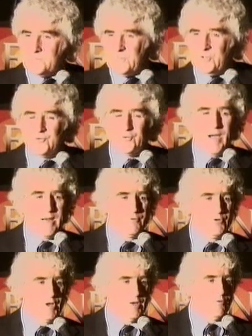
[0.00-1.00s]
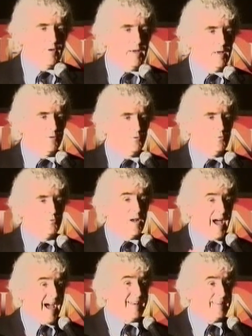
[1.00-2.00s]
to try to generate a new
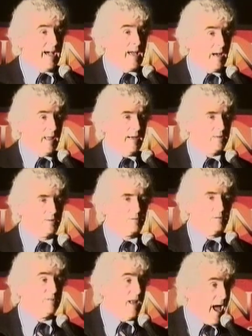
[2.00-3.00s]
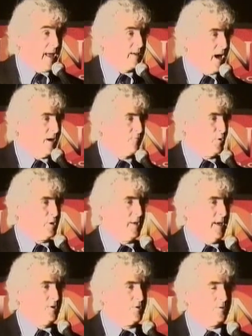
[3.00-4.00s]
non-dialectical,
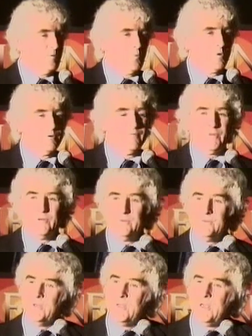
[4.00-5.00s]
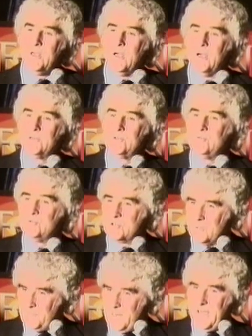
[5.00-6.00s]
non-confrontational worldview to
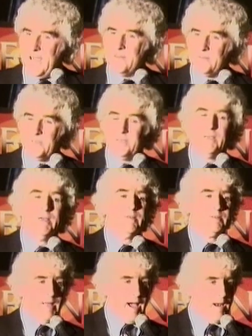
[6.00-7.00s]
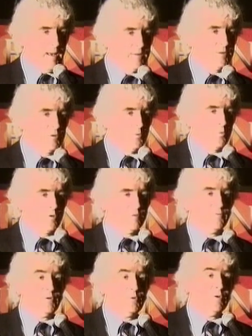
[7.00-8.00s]
supplant the dialectical
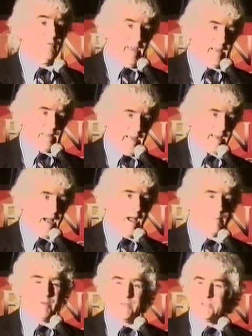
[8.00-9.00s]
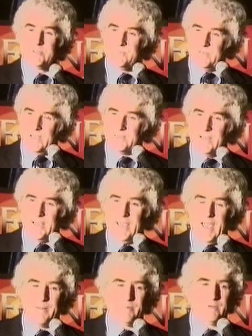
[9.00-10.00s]
worldview of anti-communism and
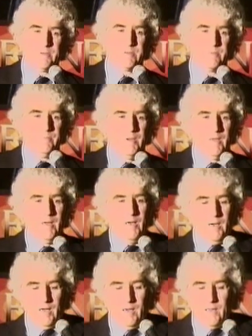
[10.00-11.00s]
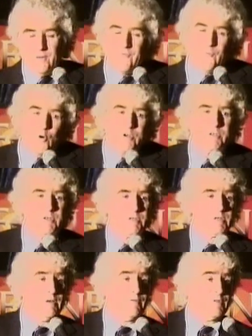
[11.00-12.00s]
anti-capitalism, the
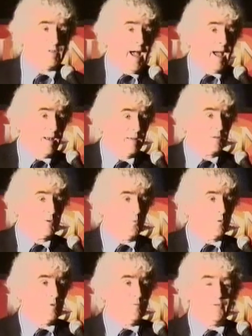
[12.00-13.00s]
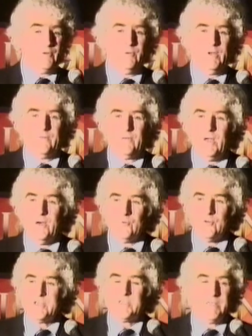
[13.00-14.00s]
forces of the dialectical worldview have
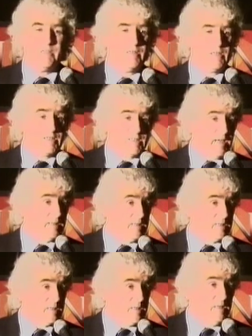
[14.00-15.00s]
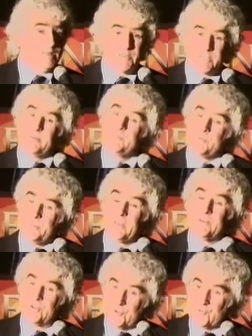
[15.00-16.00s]
risen into the ascendancy and seem to be
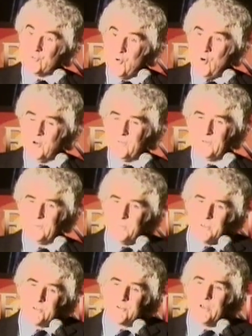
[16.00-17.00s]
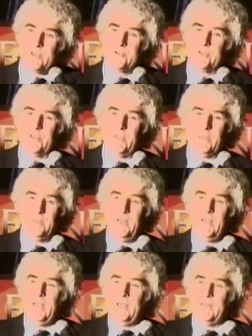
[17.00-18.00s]
in control of the administration again.
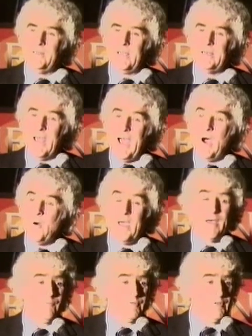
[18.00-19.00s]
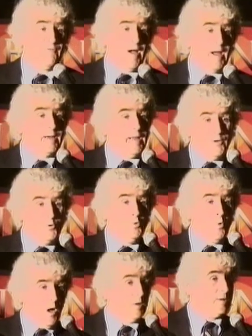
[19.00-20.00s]
And they now have defined a
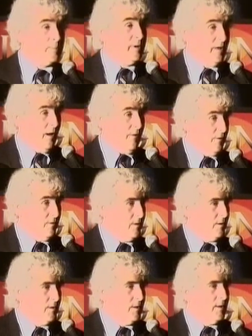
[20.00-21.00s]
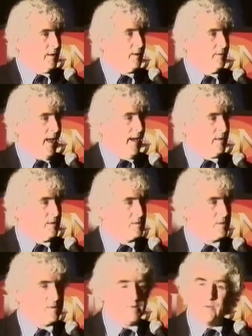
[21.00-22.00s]
new ultimate other, and that
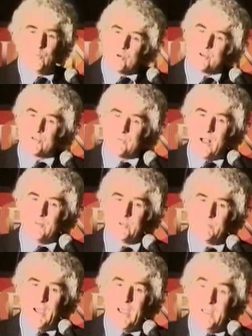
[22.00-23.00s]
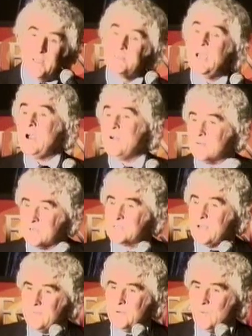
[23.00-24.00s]
is that we're surrounded by terrorists
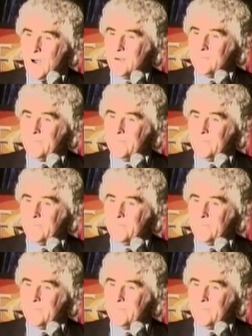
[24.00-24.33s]
everywhere.